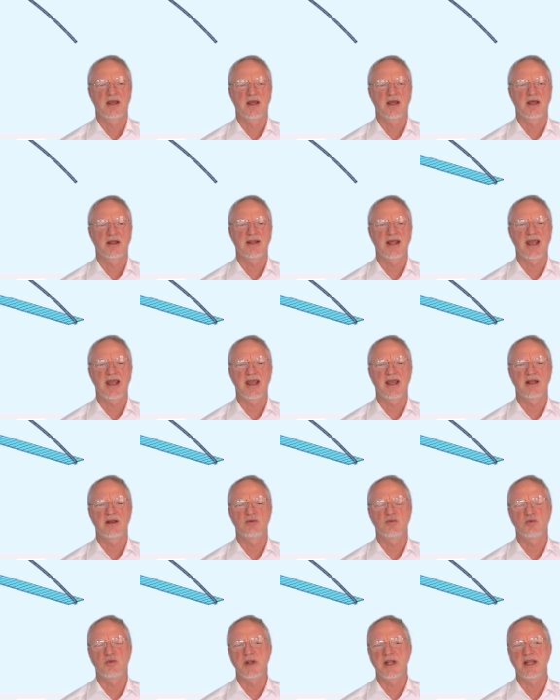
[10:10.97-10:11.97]

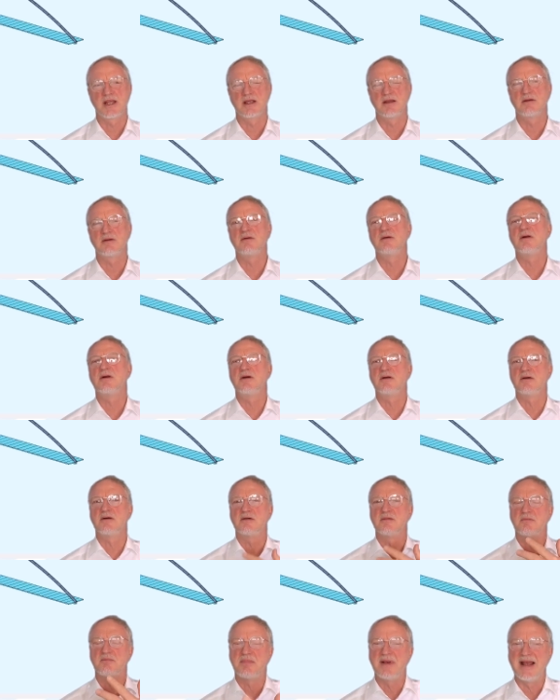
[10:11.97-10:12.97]
Then we
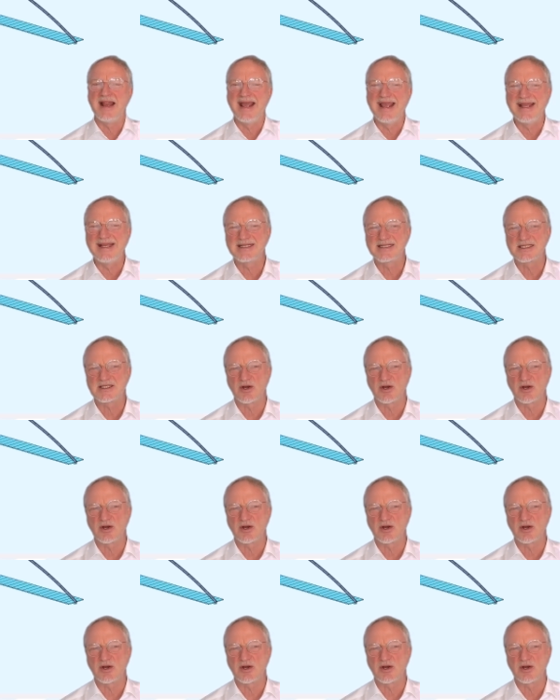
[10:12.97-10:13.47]
place